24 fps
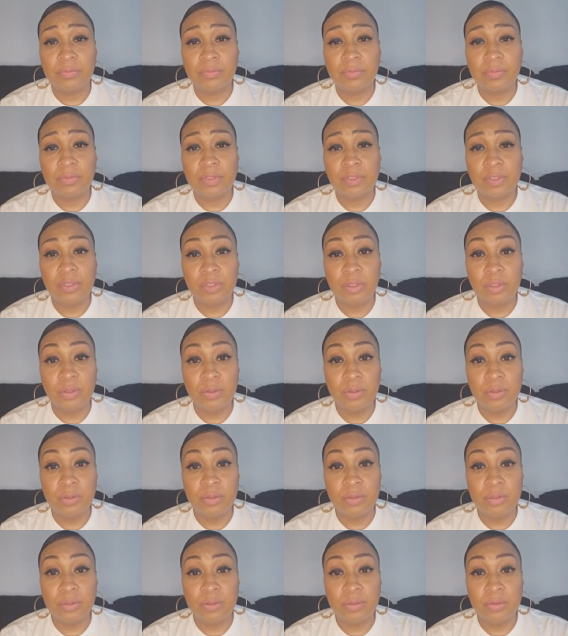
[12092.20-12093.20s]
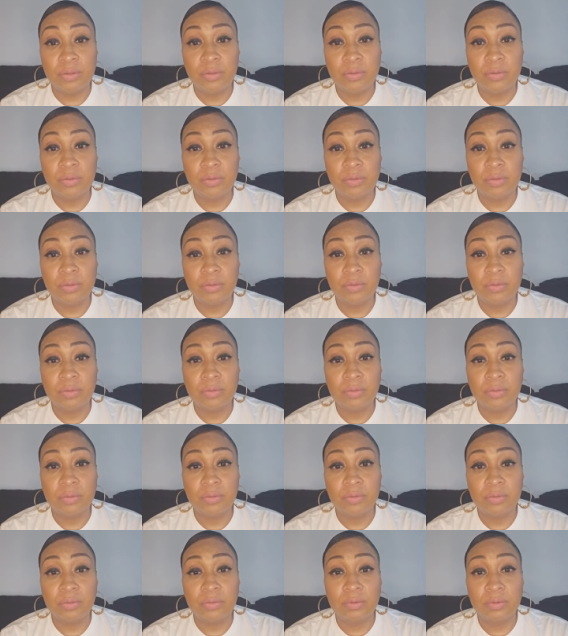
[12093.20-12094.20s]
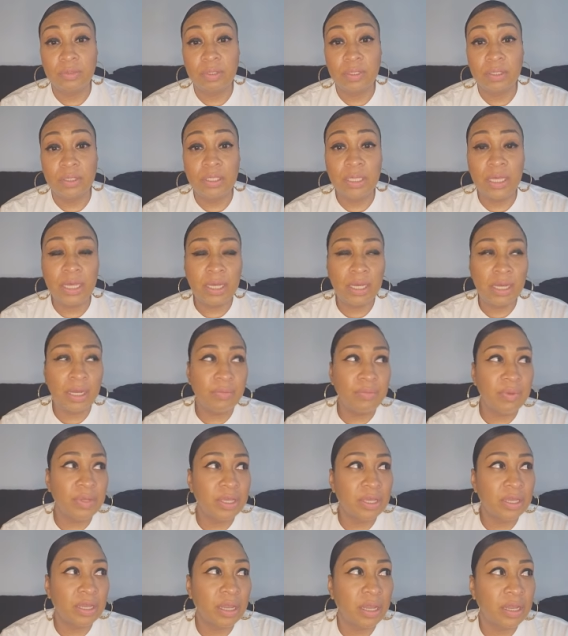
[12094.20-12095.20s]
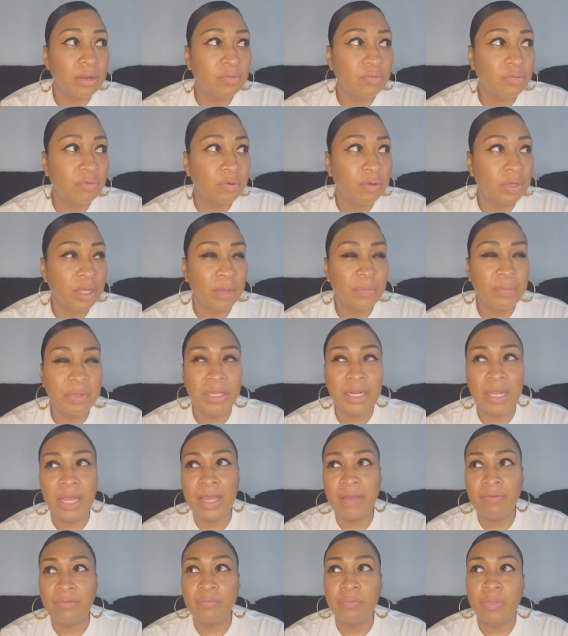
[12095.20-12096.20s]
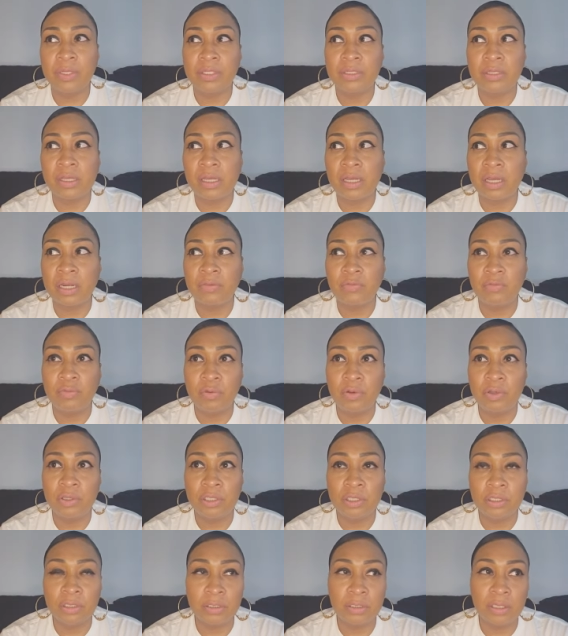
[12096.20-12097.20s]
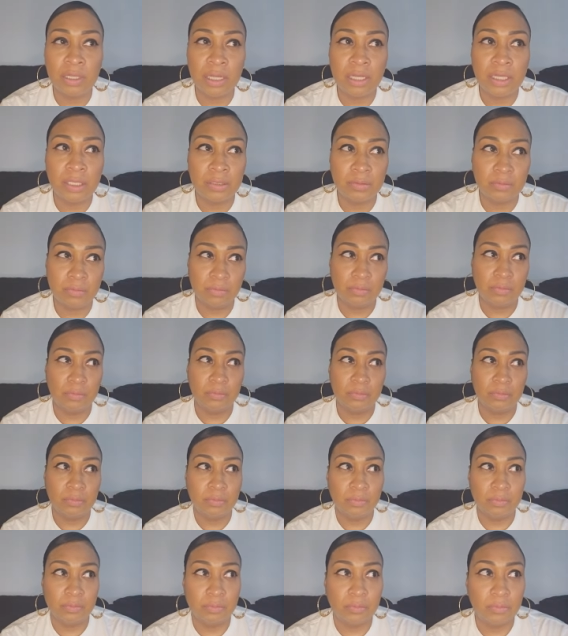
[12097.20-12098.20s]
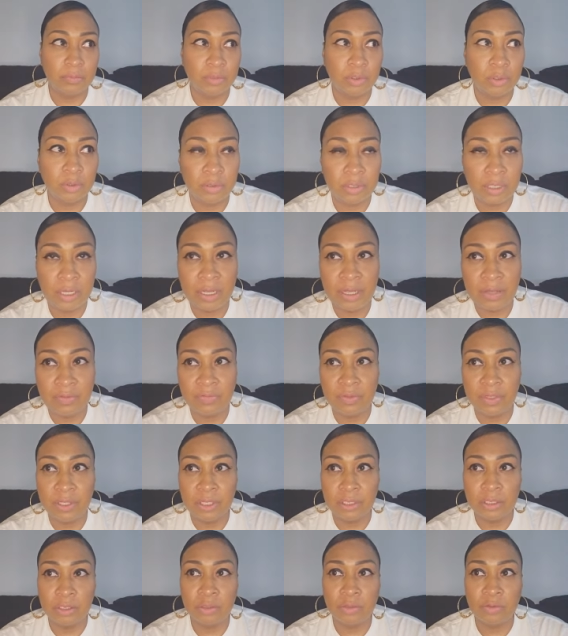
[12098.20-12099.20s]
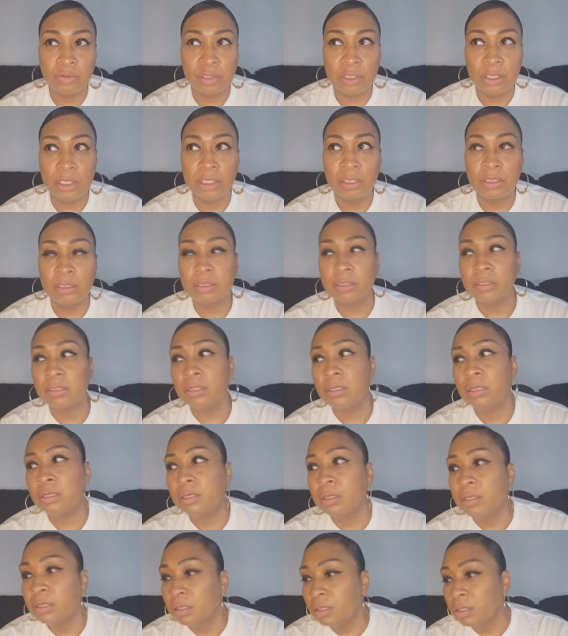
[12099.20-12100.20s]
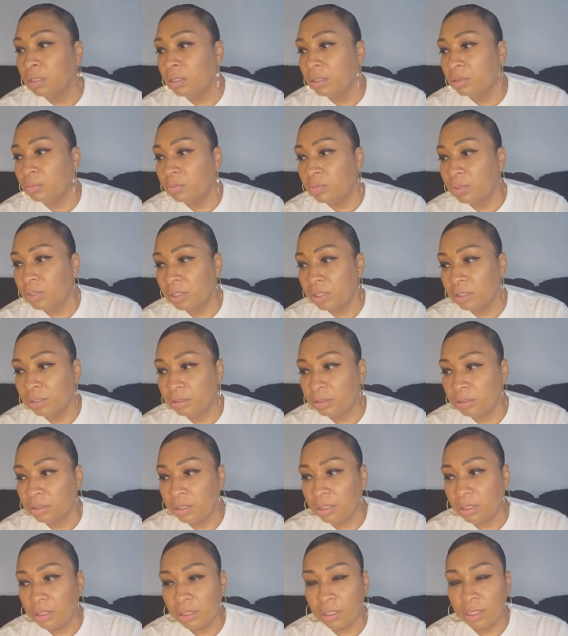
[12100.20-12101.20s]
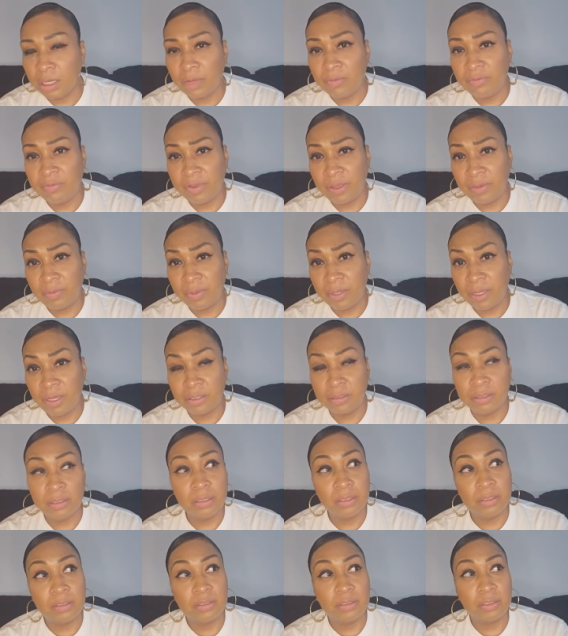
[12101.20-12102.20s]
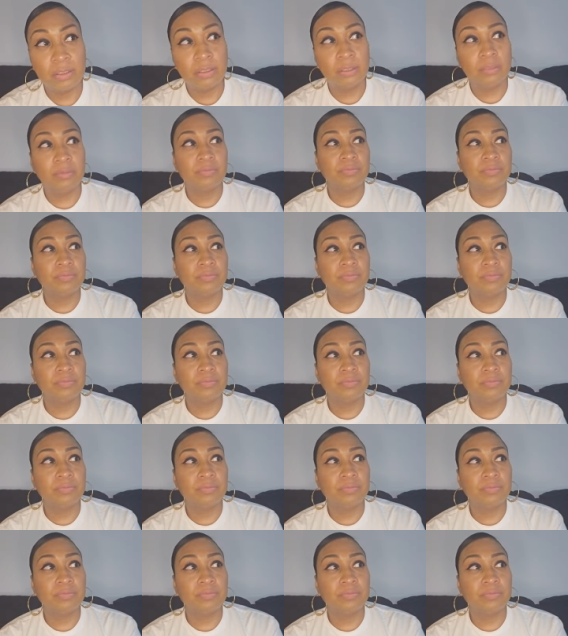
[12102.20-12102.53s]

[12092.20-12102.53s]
So soon. Yeah, I'll be in California. I mean, I haven't been to California in like two and a half years, three years. But yeah, I got family out there and shit.